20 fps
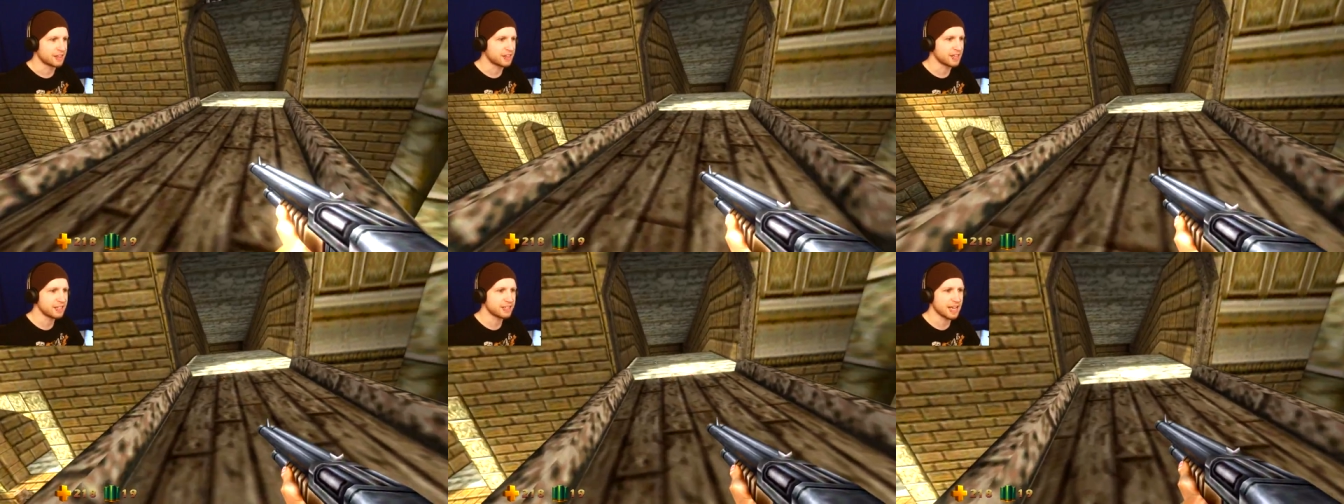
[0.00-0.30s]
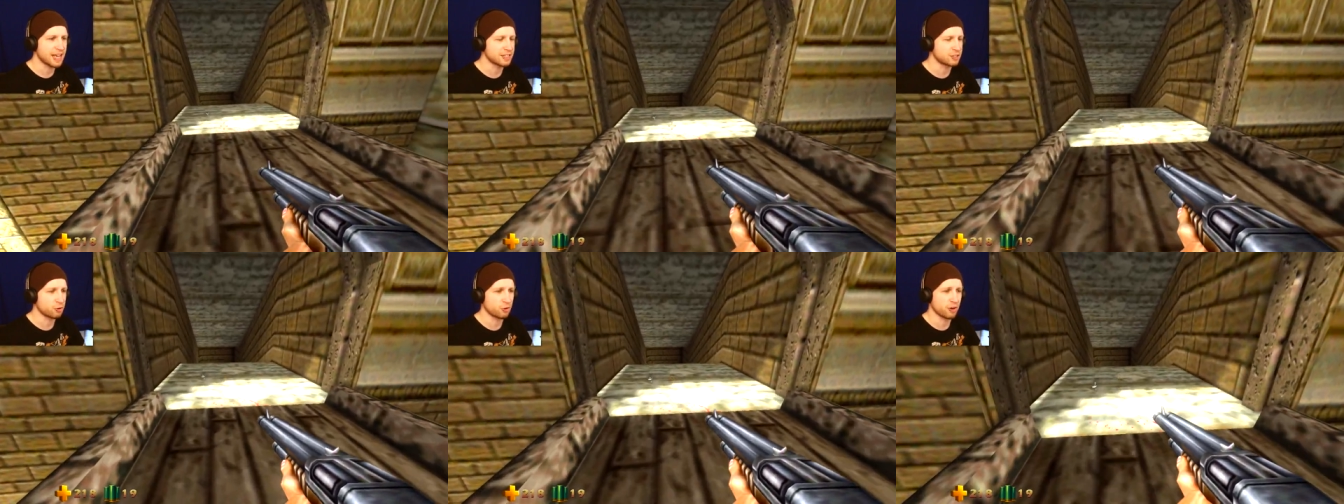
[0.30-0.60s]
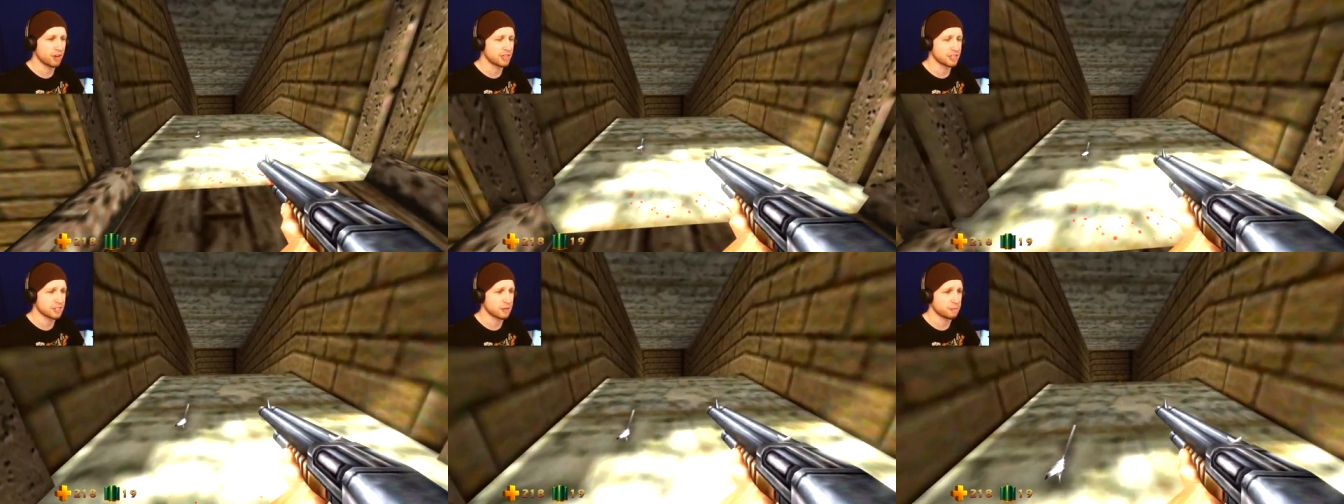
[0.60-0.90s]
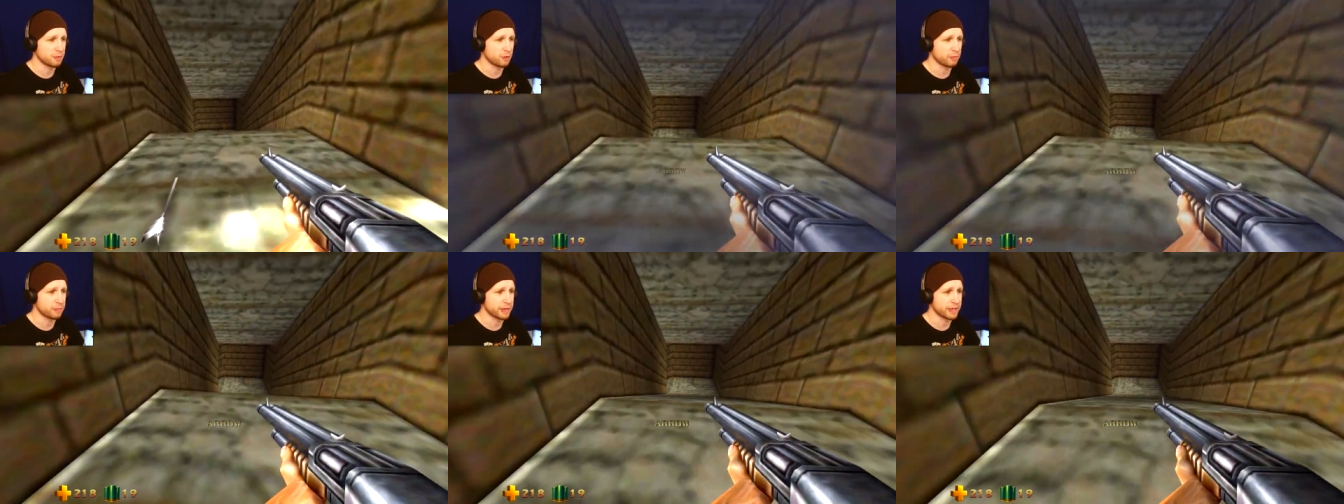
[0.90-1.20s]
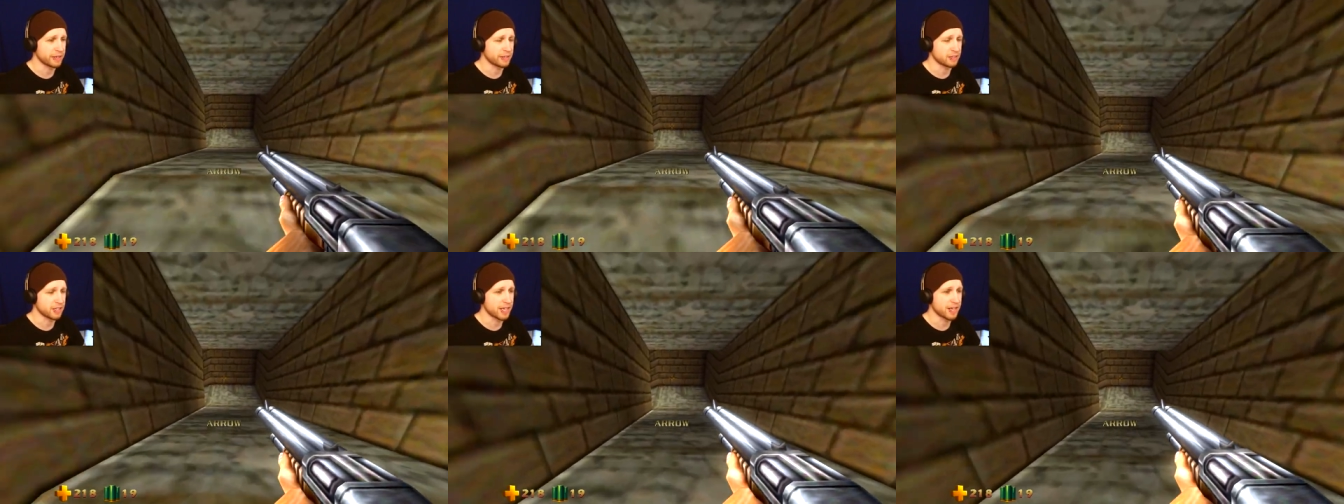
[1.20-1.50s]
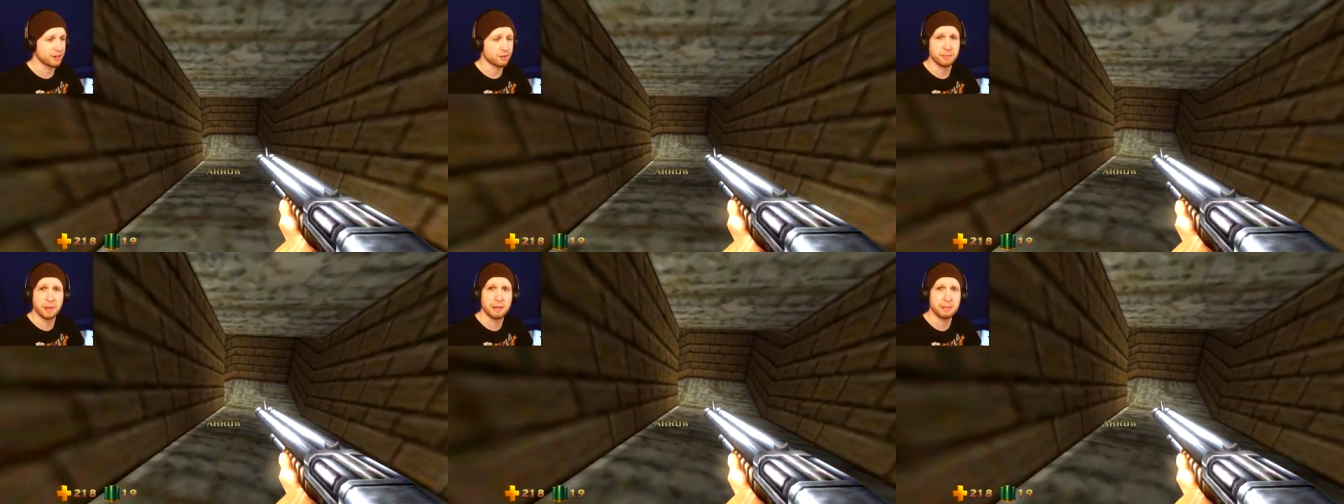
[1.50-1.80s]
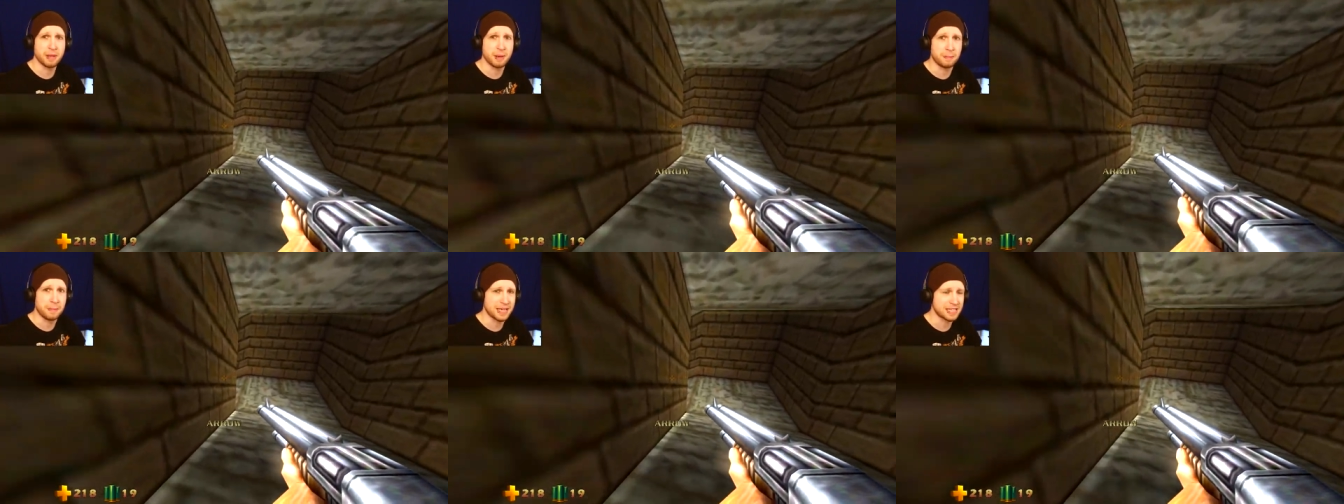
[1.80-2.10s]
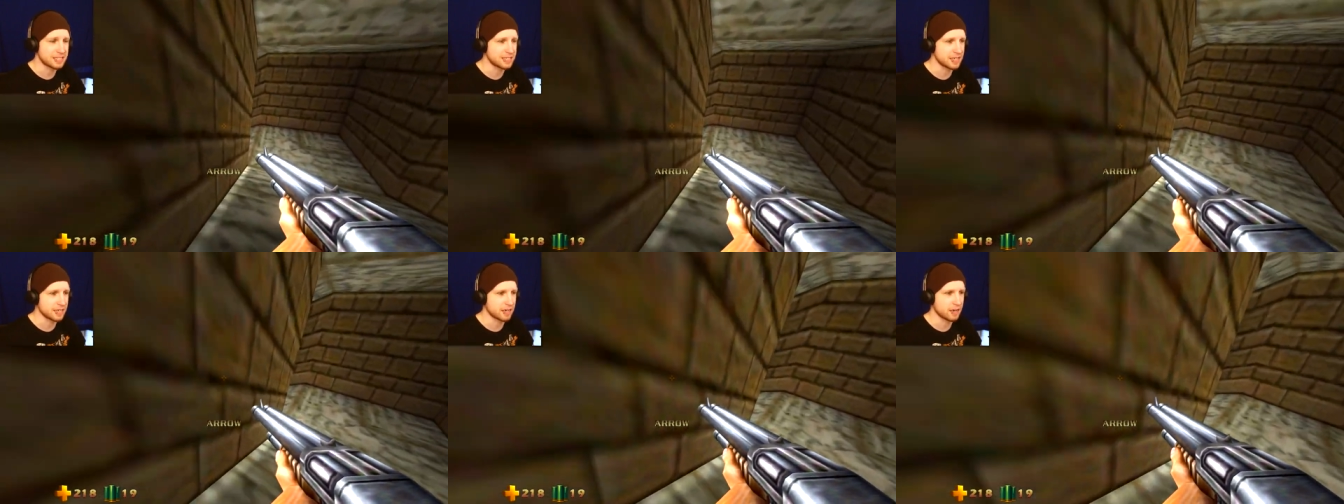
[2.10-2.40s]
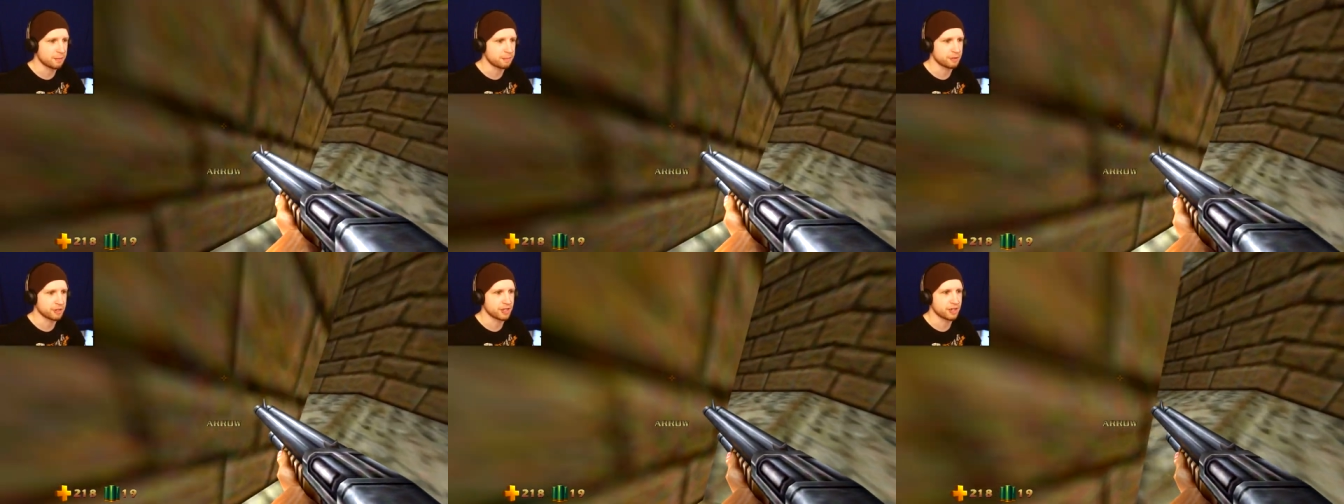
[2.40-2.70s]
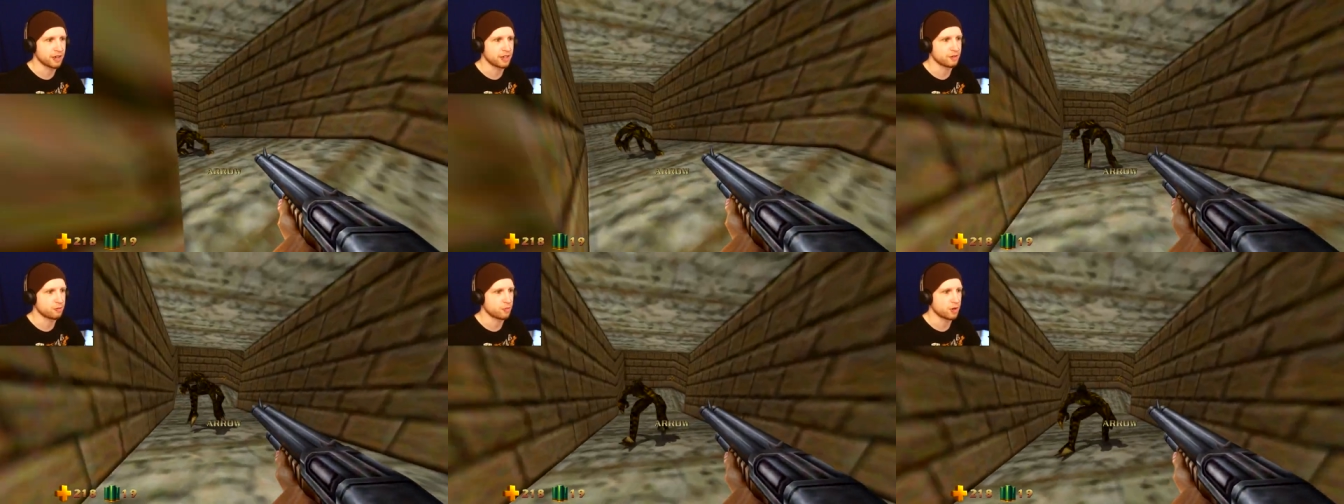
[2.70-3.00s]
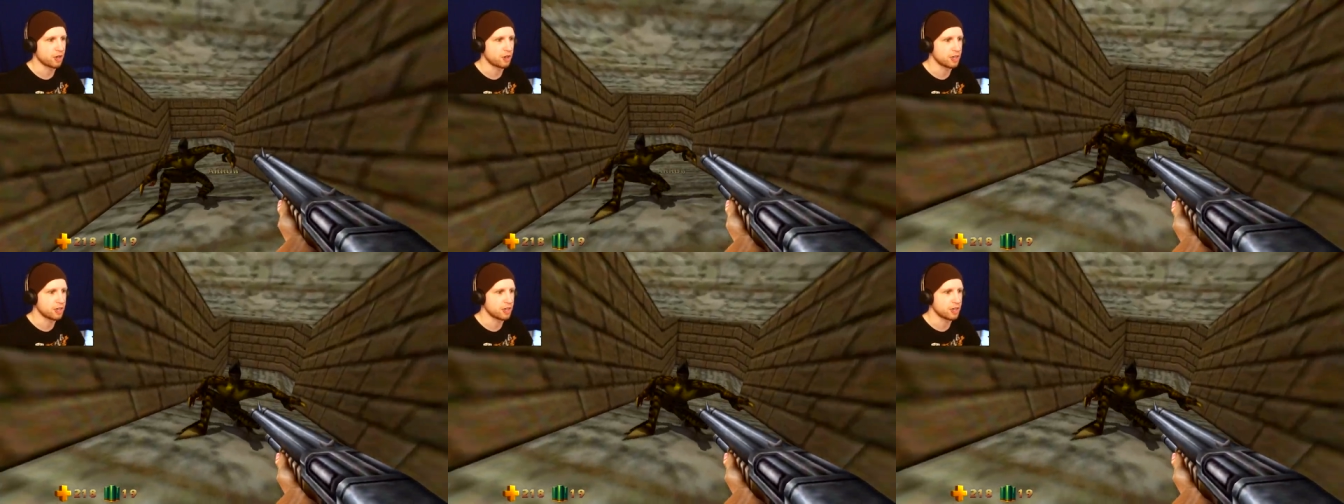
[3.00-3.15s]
think that door ends up opening later. Maybe I'm mixing it up with another one.